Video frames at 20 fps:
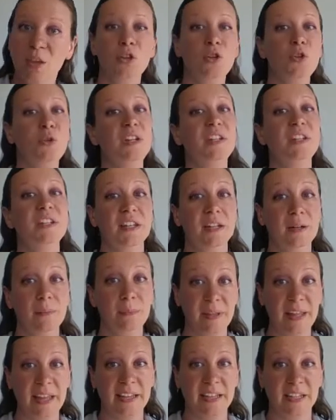You need to get a
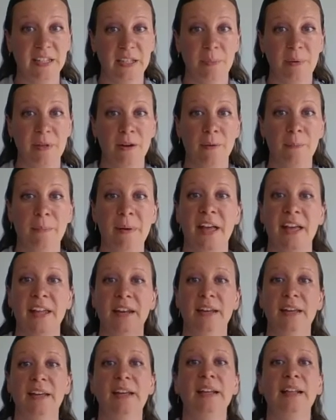blanket to be your
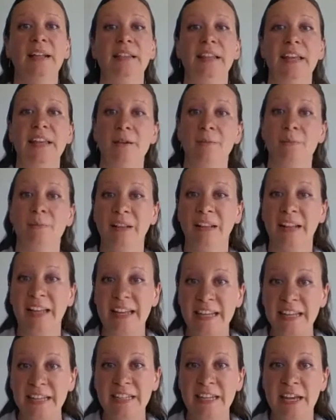bed. Lay your
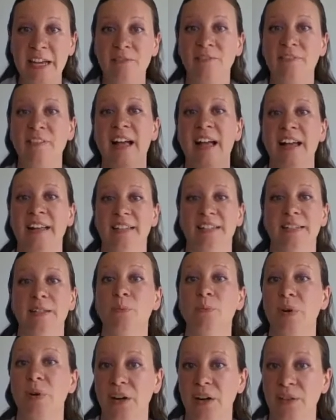blanket down flat
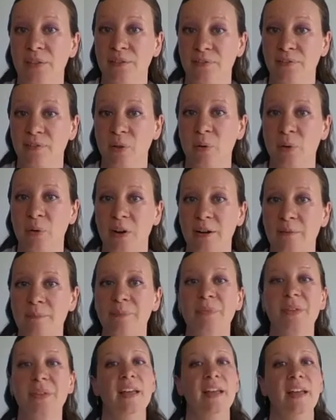somewhere on the floor.
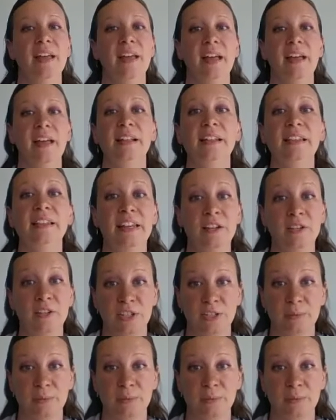Lay your